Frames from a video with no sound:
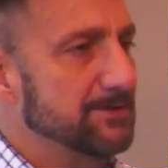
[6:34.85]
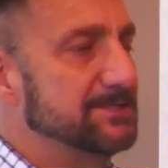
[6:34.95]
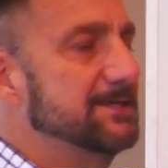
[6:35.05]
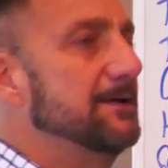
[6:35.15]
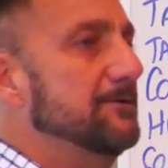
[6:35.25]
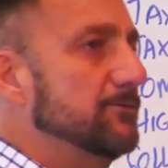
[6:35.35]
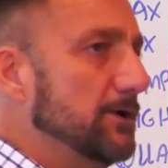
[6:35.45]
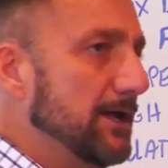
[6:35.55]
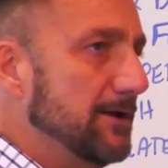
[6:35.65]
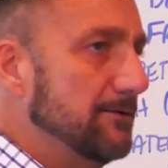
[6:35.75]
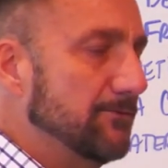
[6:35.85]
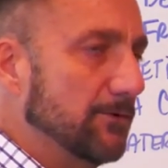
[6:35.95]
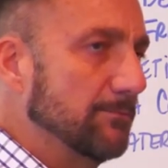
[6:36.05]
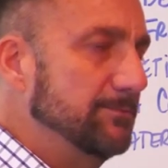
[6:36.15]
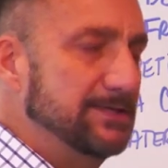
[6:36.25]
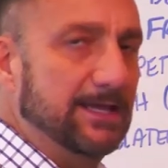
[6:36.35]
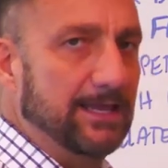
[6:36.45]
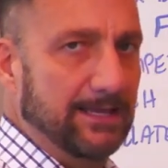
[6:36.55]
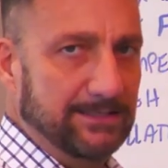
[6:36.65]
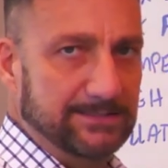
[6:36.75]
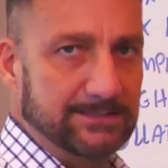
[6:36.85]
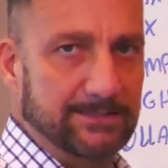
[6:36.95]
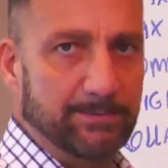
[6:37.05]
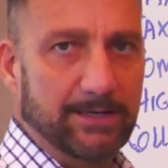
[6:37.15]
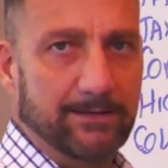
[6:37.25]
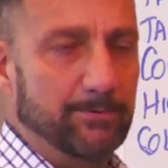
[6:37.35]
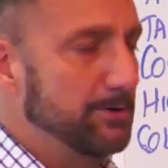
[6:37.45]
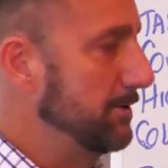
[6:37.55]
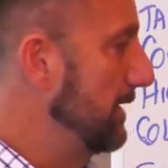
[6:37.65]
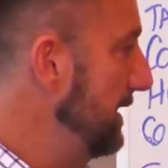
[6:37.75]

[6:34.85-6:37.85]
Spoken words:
to set it and forget it for decades, depending upon your